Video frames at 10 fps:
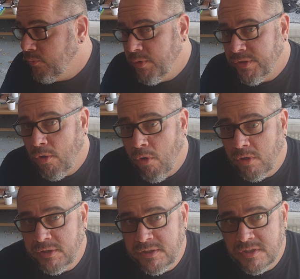with
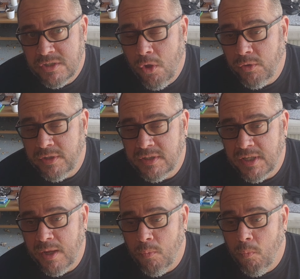Harleys, the only thing
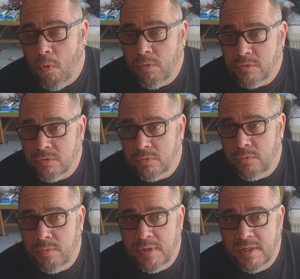I won't
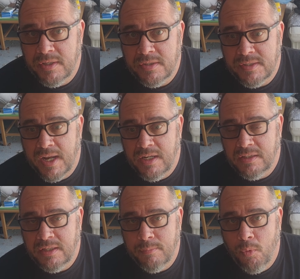do is
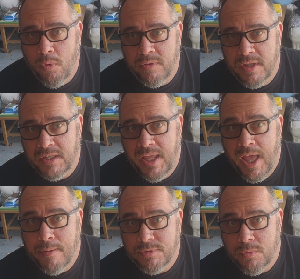anything more than a
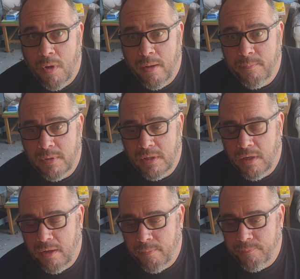cam swap.
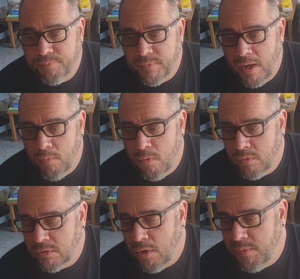I
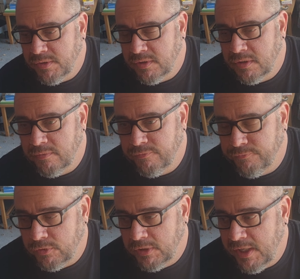won't go into the
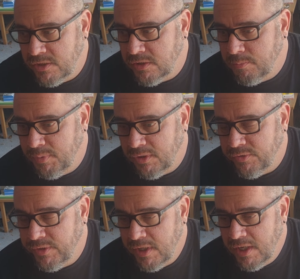full engine
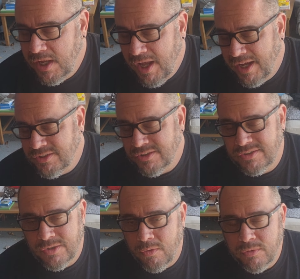build. I just
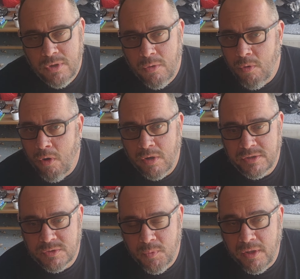don't know
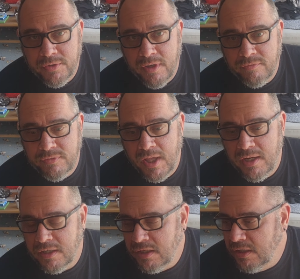Harleys well enough yet.